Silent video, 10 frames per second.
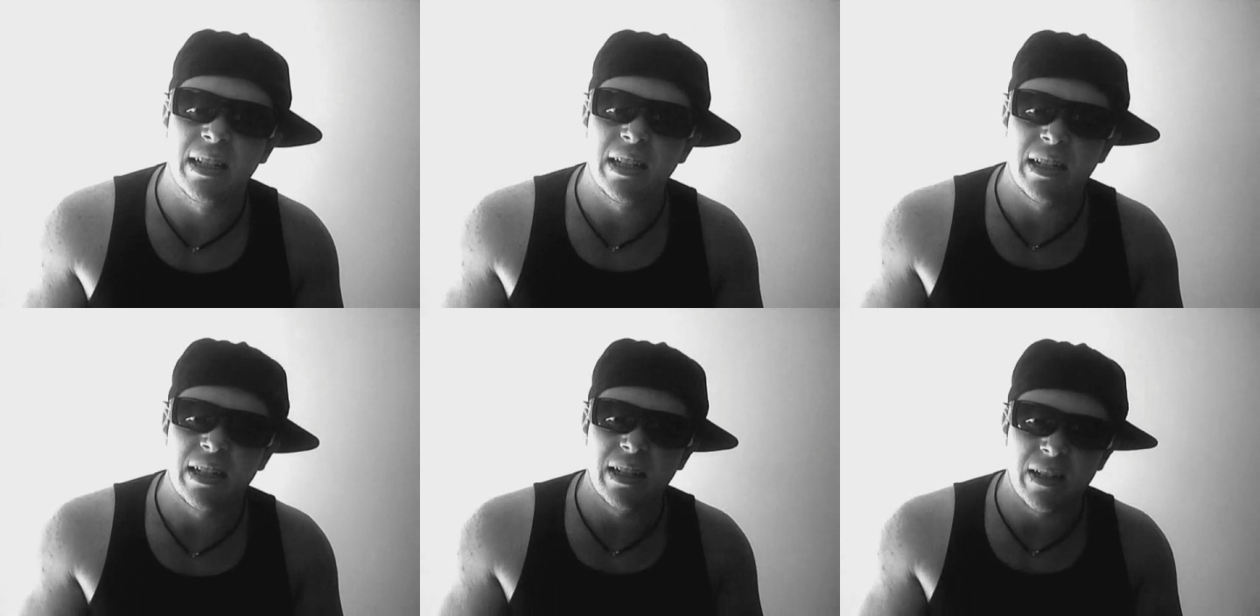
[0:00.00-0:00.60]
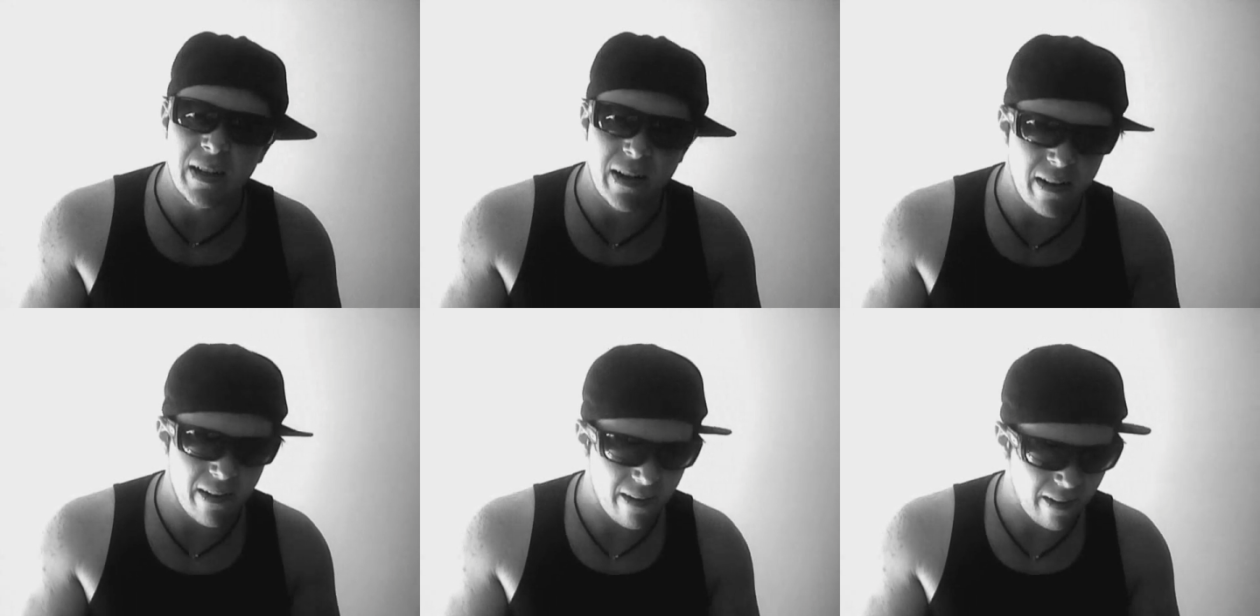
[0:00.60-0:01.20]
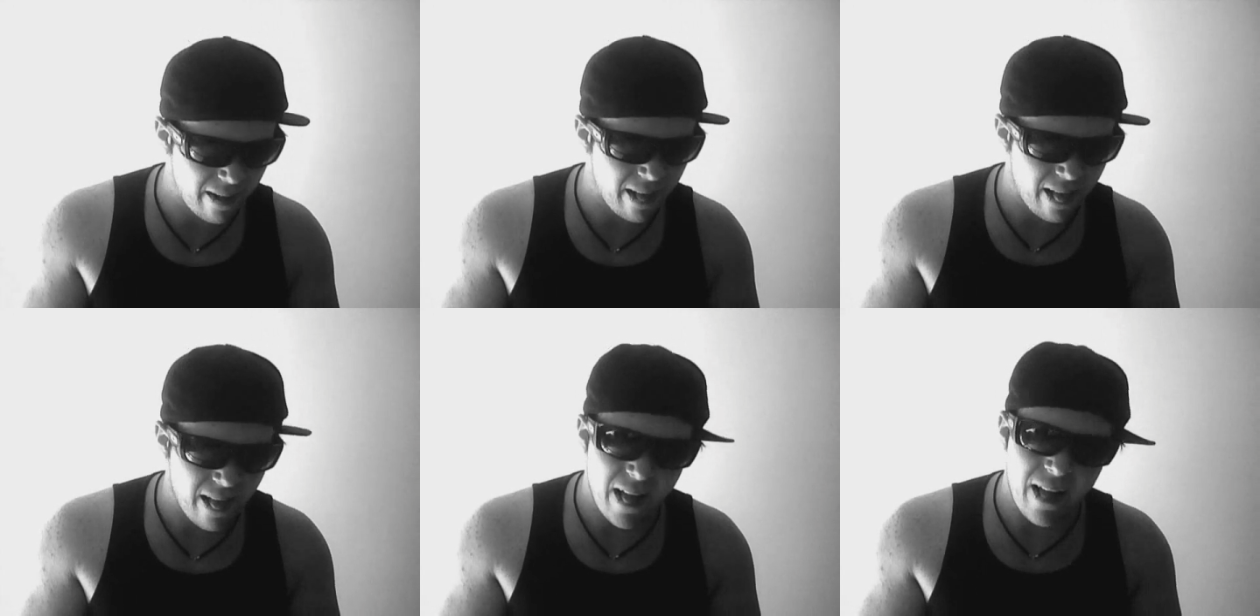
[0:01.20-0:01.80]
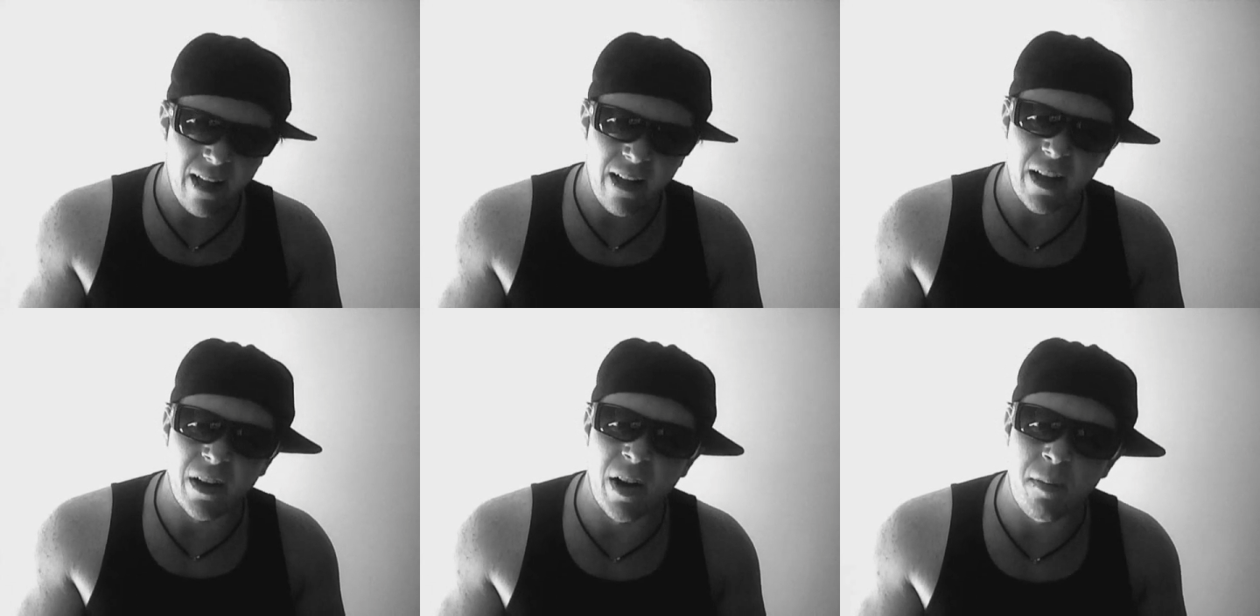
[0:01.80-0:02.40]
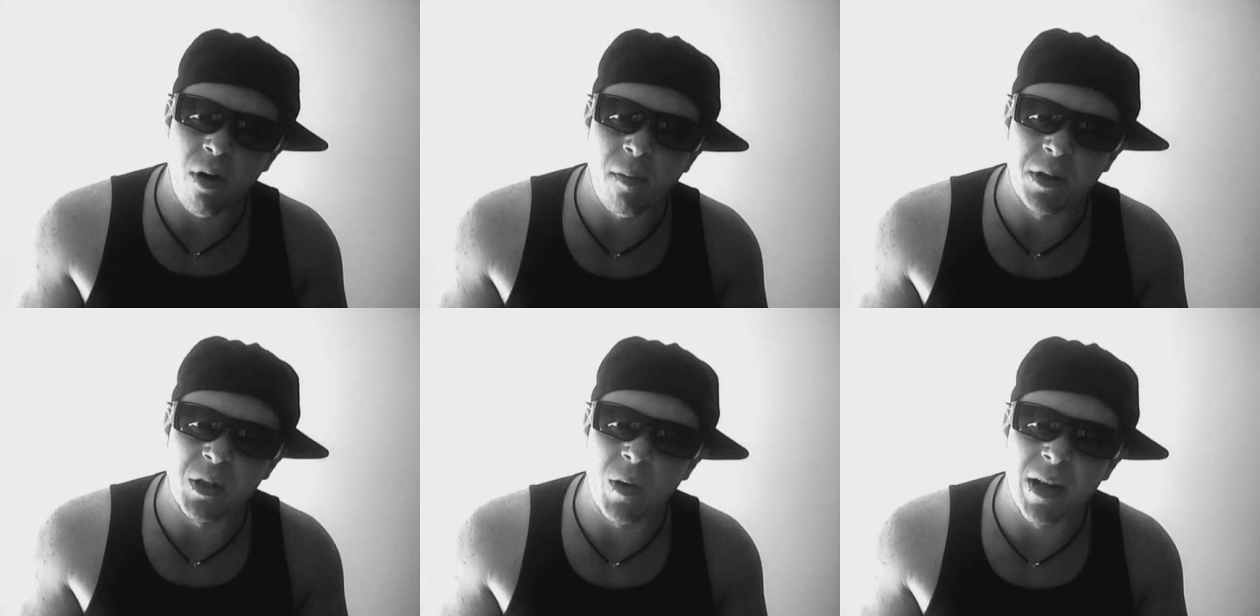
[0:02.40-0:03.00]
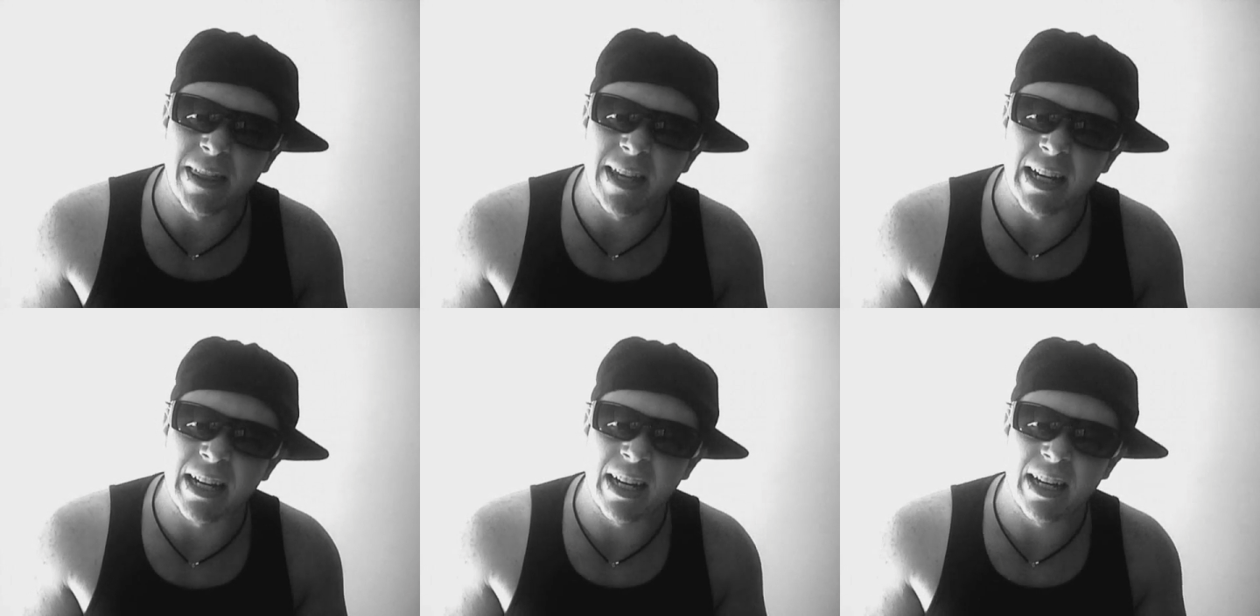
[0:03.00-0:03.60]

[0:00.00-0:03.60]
And I promise one thing,